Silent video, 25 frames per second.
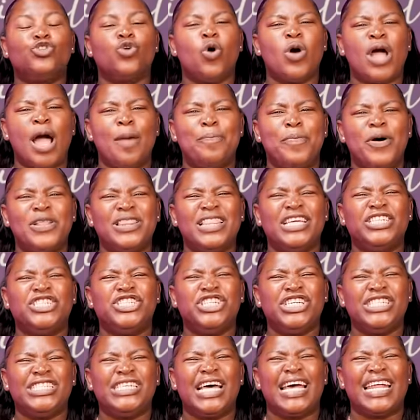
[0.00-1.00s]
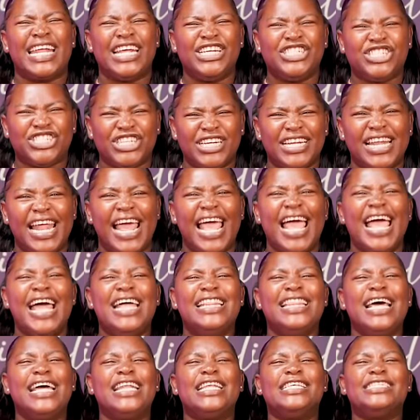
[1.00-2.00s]
talk about the chitteration
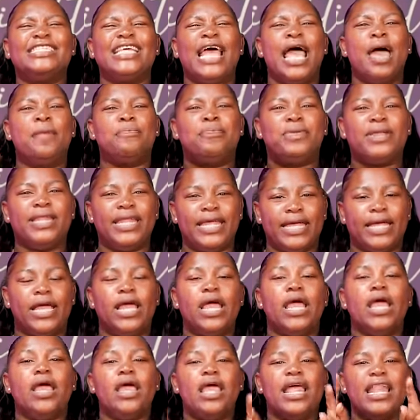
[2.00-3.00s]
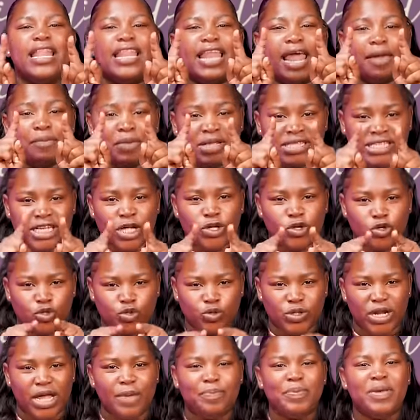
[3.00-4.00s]
that is happening. Let me tell you
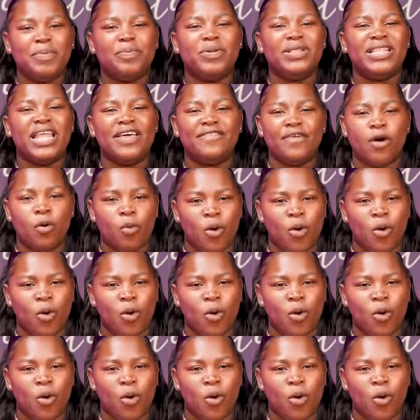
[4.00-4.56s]
today, people never